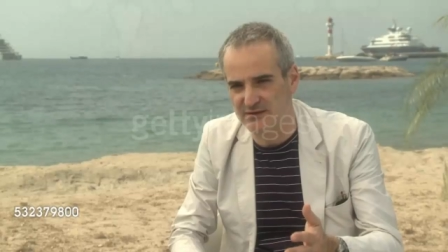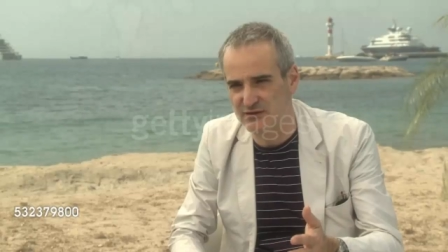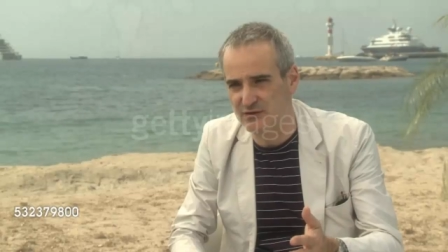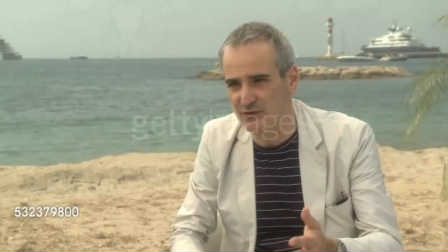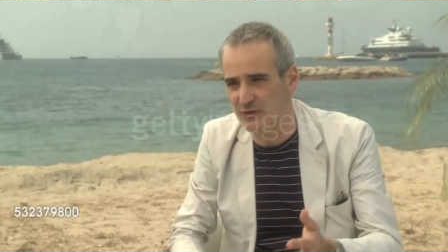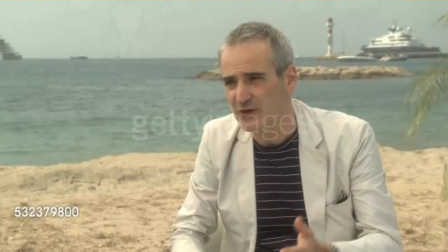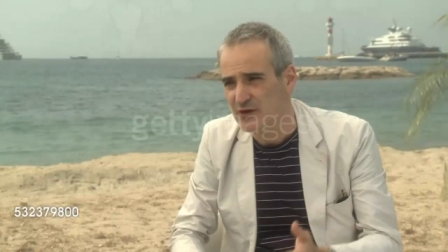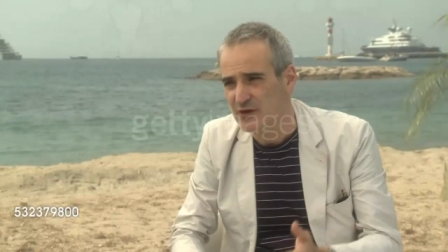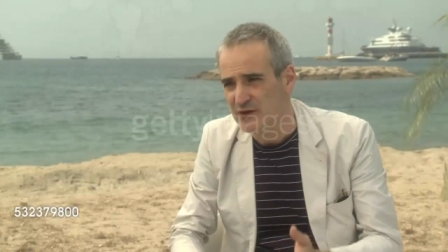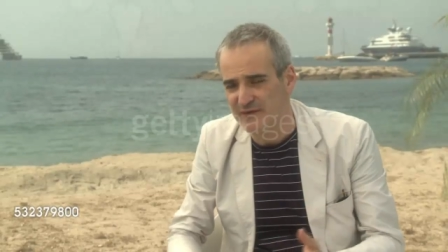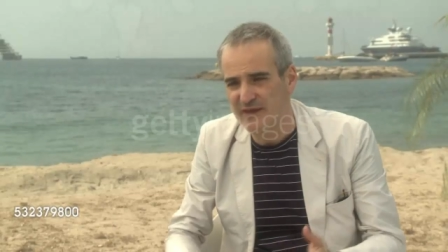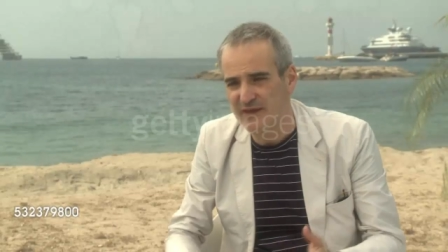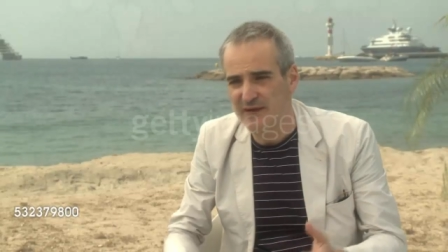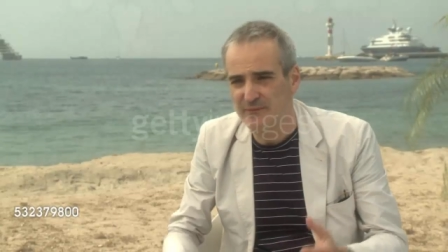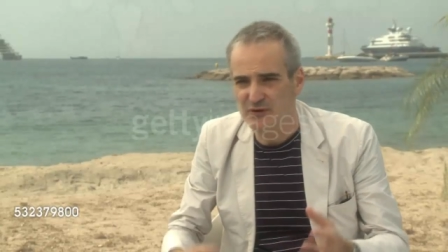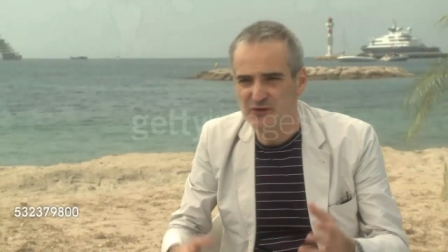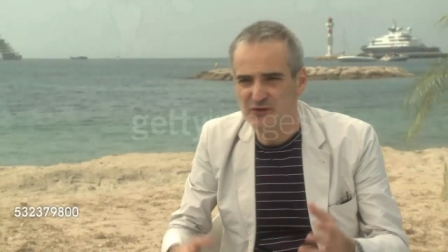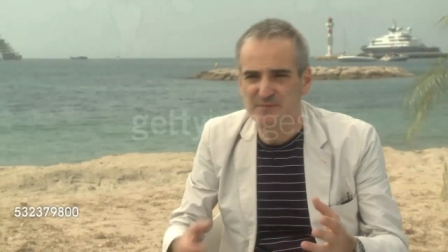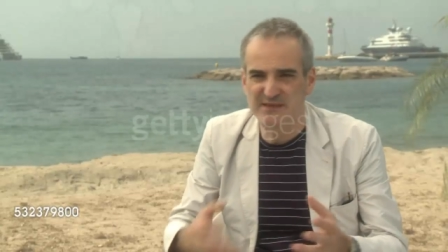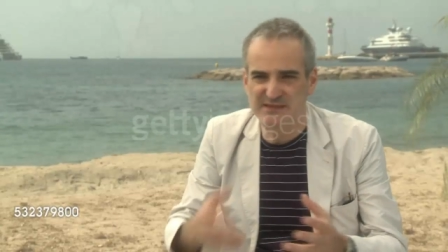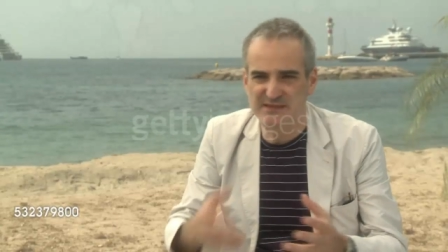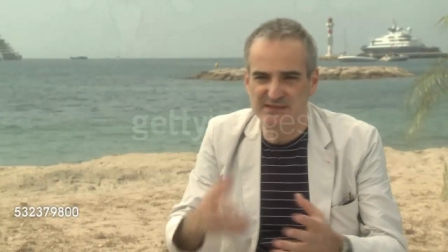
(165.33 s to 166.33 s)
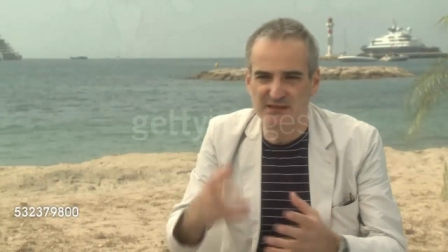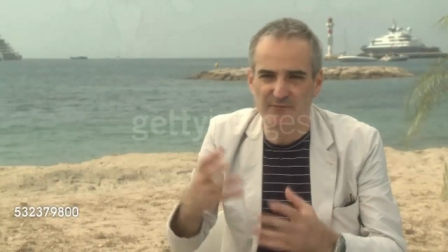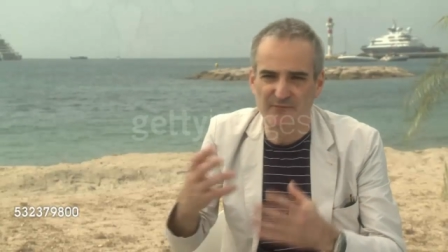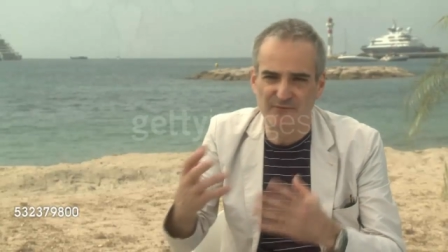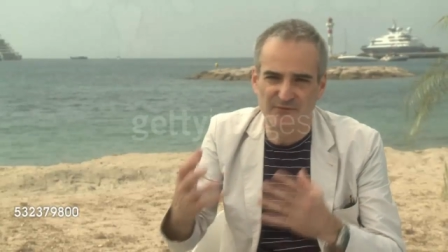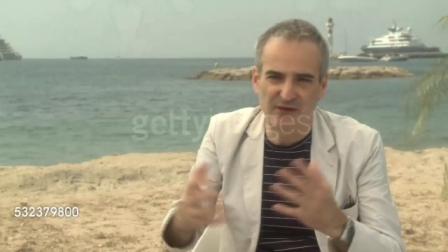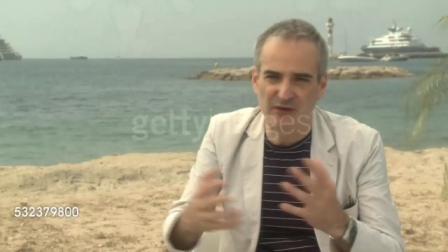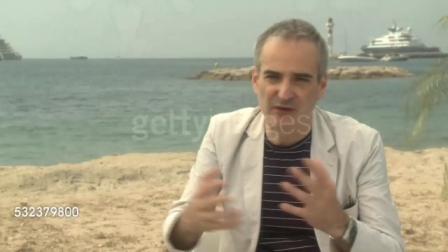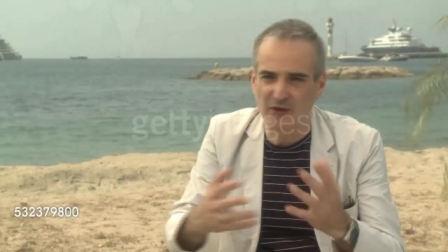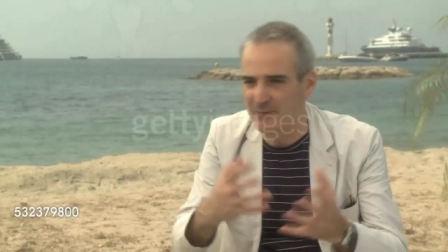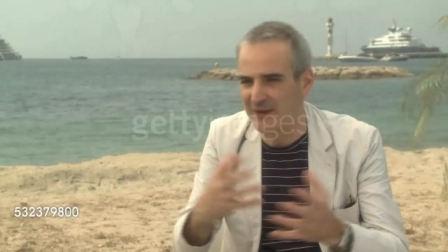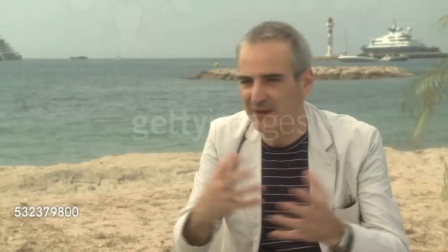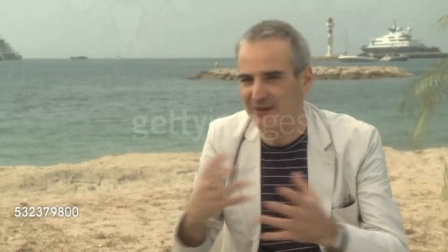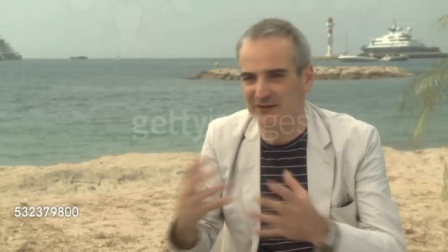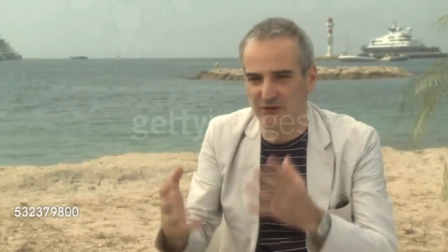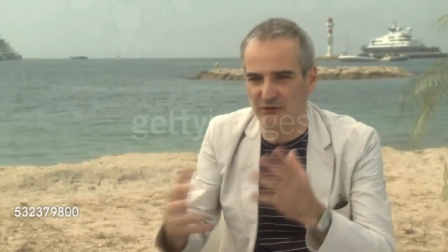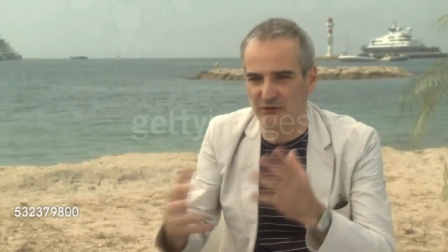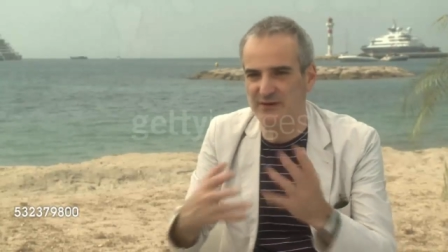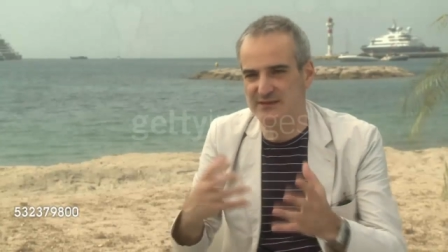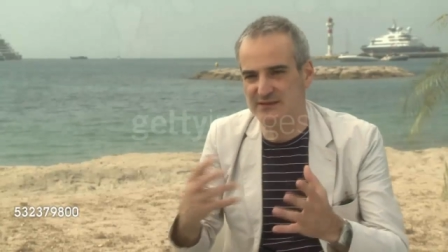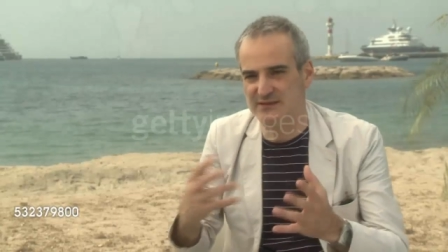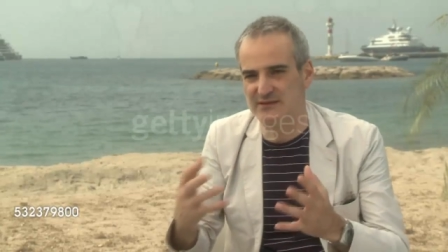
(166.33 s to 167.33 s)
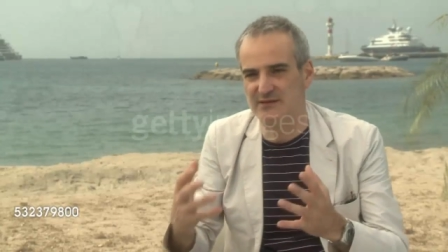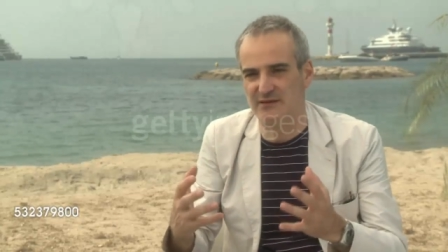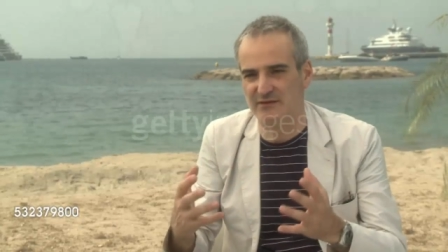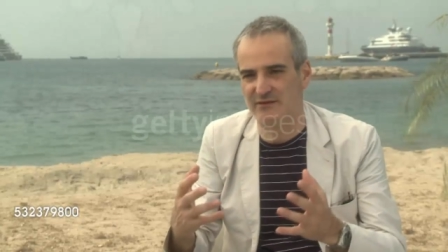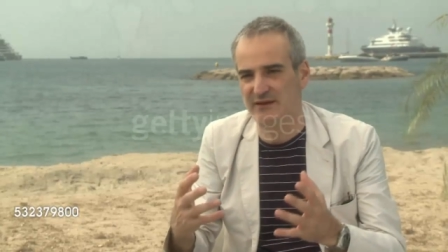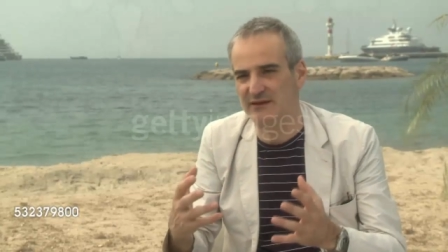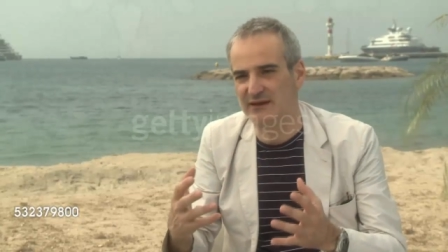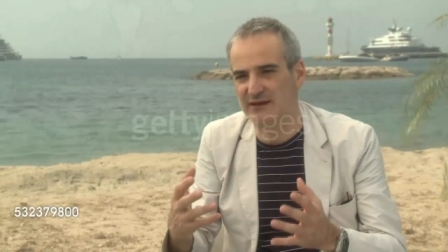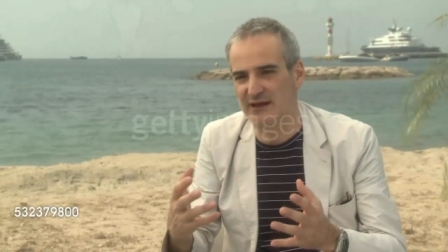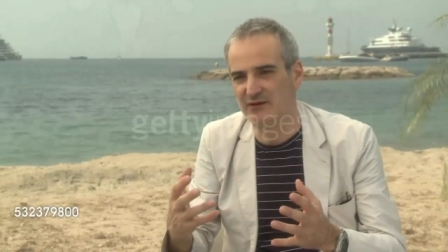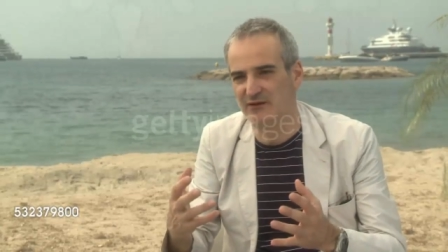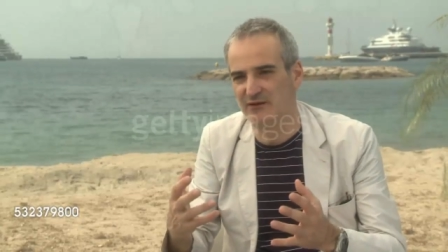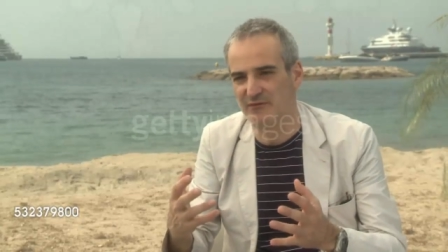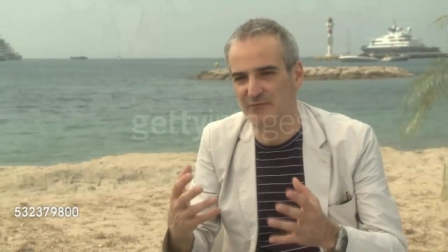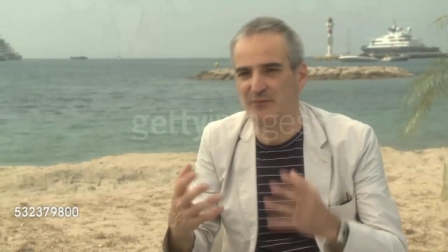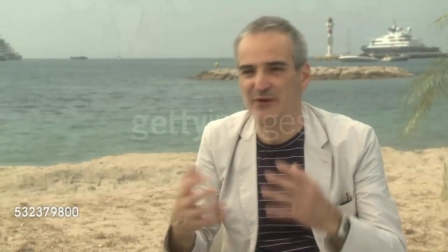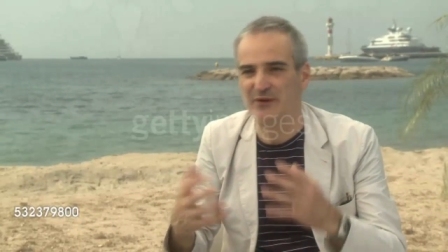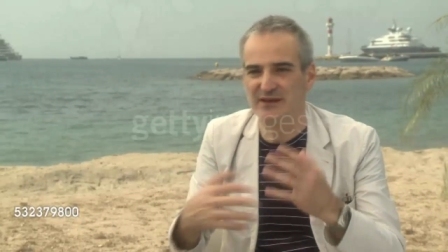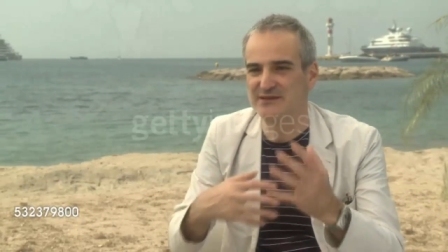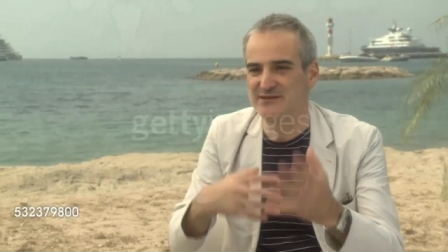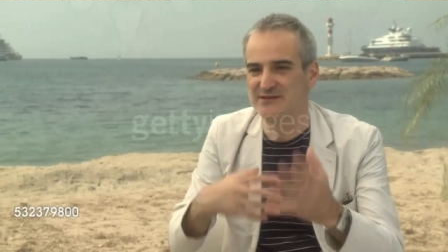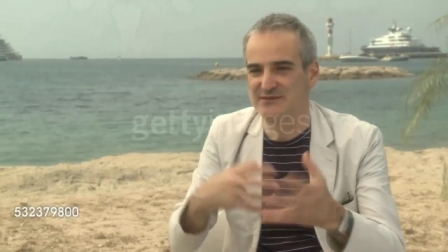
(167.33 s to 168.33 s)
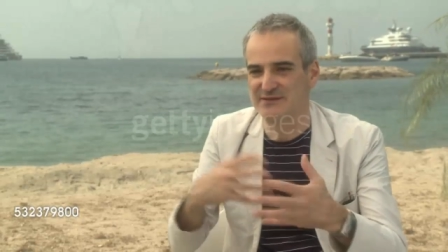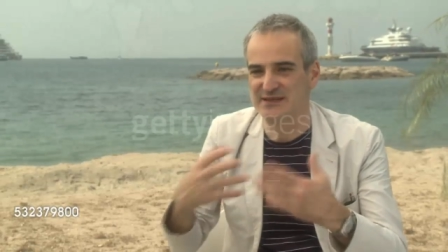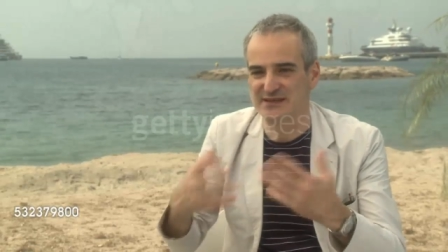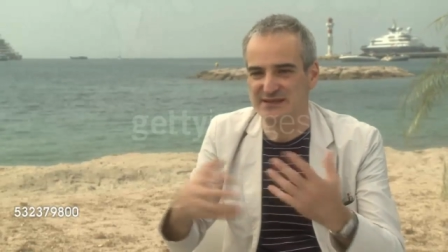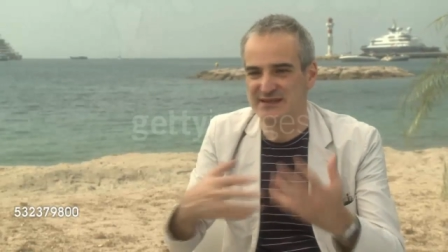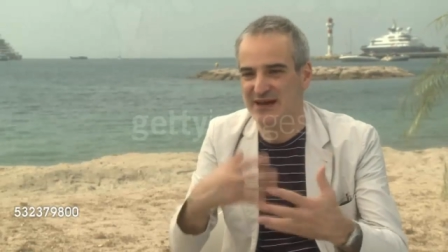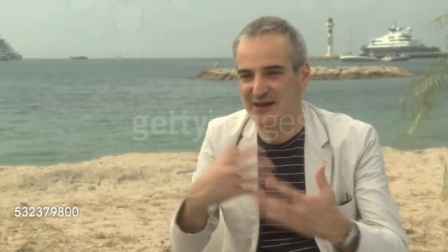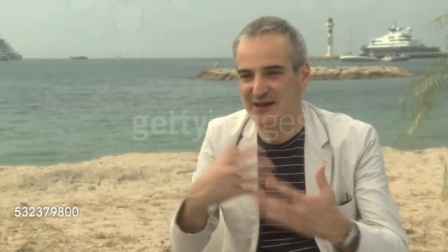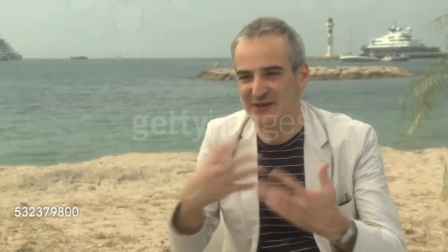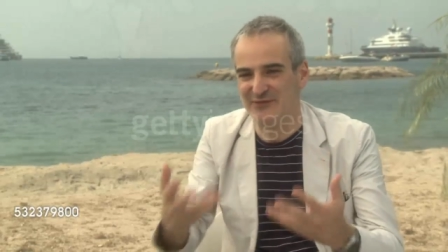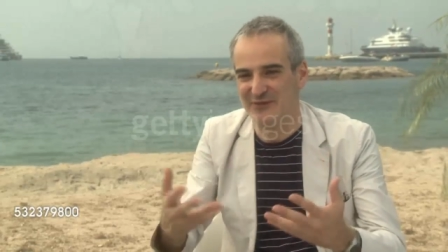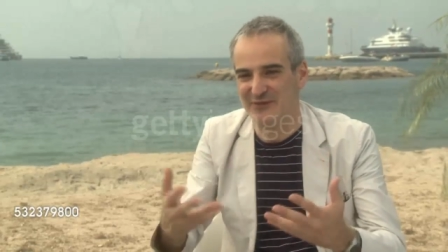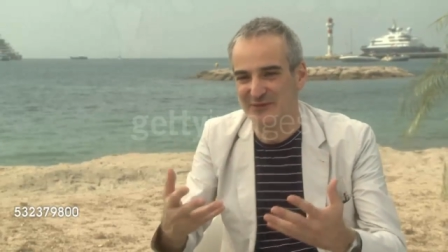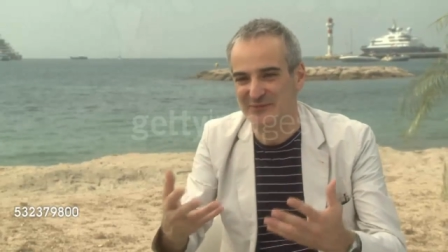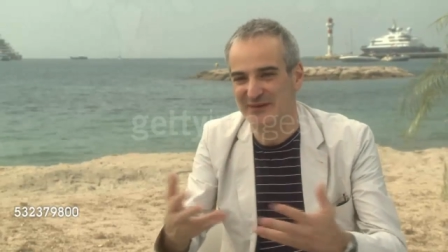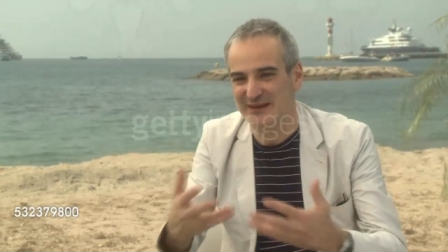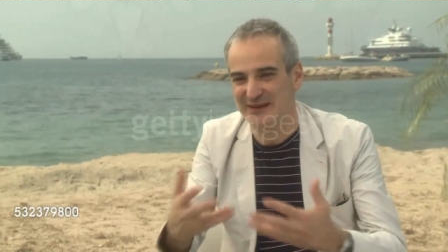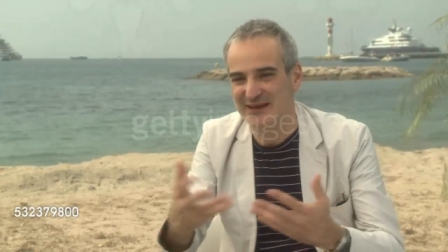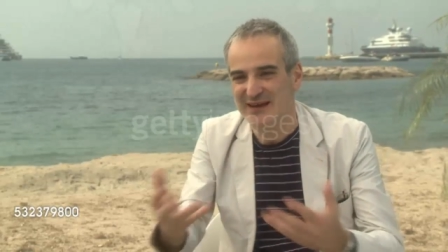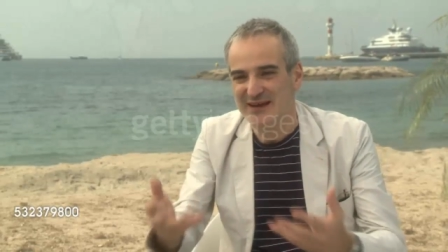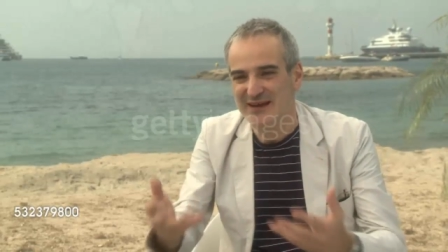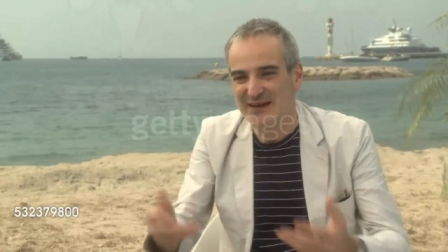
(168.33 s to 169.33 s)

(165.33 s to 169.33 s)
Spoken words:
So there must be something about Kristen that kind of brings this out for me,